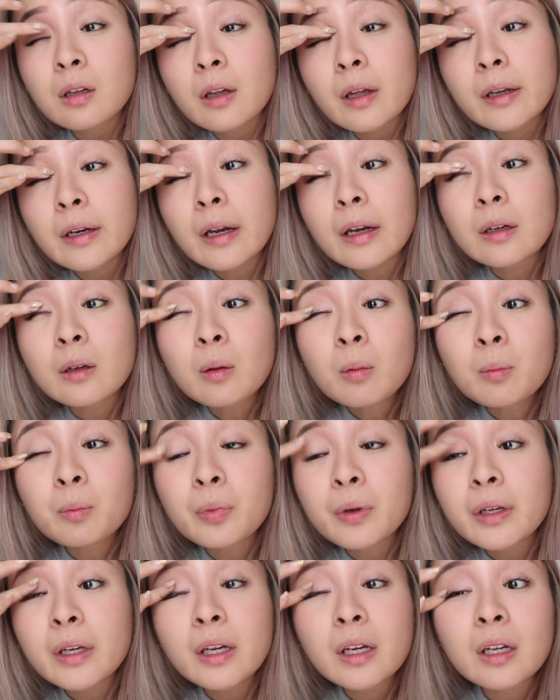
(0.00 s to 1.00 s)
And I don't
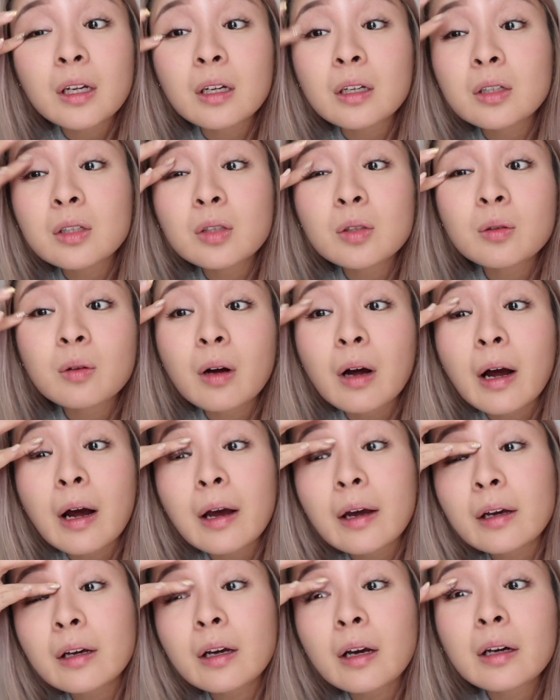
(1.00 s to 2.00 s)
bring it too
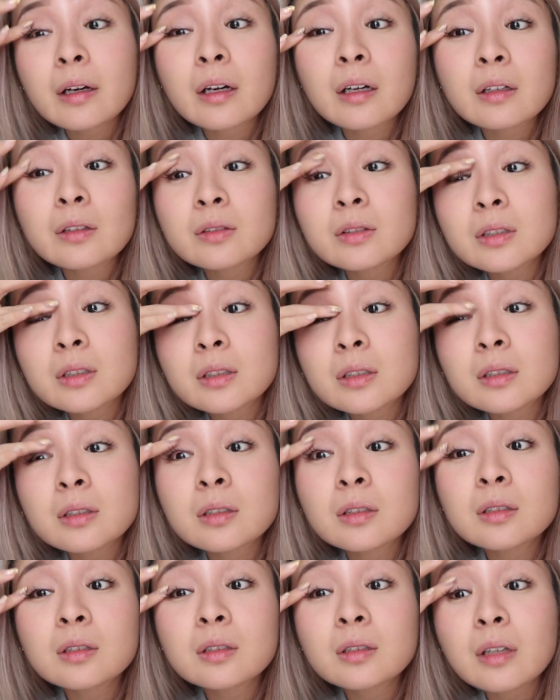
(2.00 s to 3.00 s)
high. I kind of just...
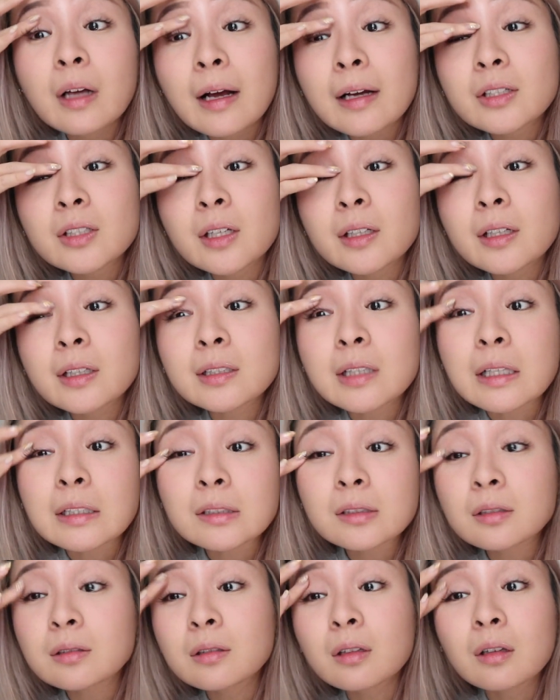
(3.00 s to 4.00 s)
Actually, I guess
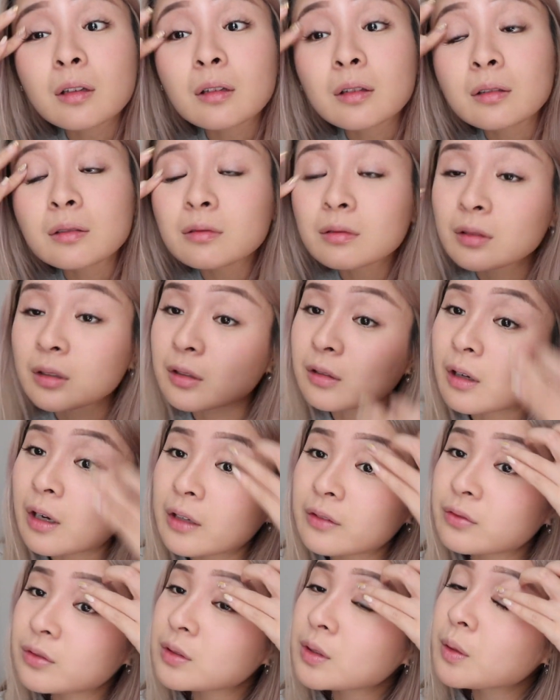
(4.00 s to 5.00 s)
that's a little
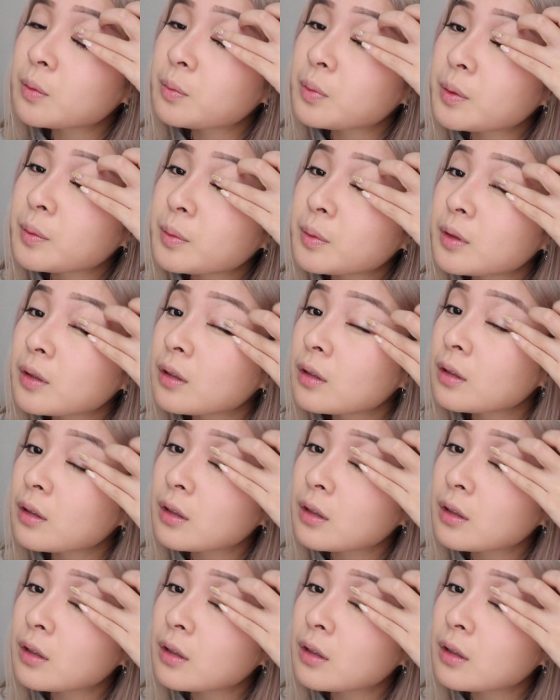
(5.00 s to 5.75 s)
high for some people.